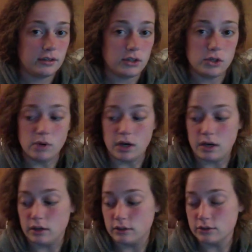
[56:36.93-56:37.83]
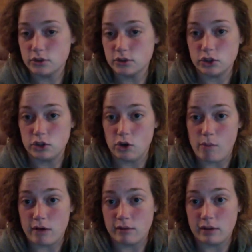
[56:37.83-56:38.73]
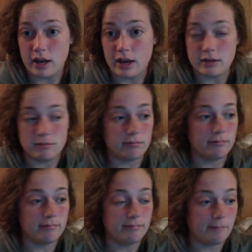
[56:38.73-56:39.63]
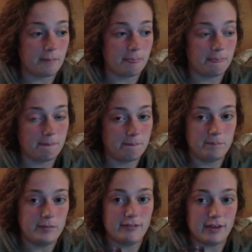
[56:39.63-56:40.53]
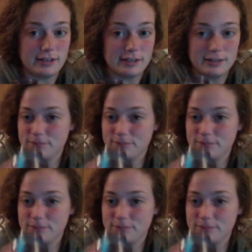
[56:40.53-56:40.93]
You all should know better than I, if I did.